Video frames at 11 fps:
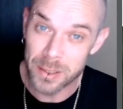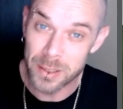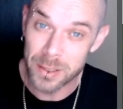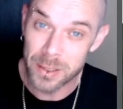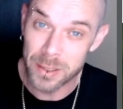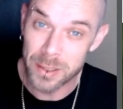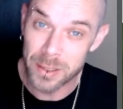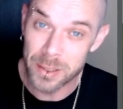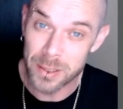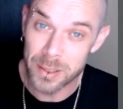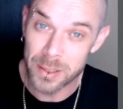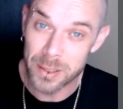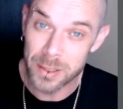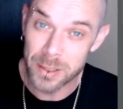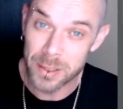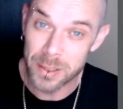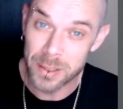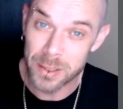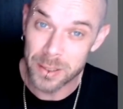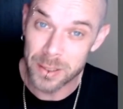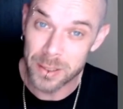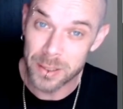
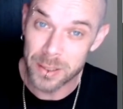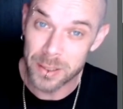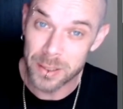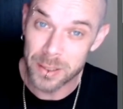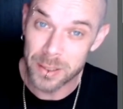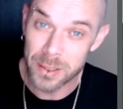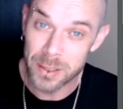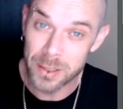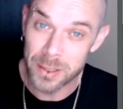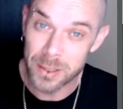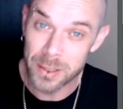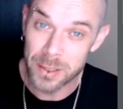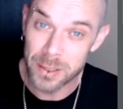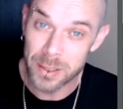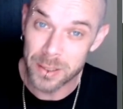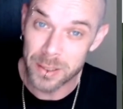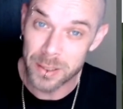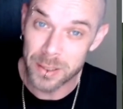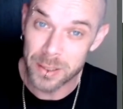[no speech]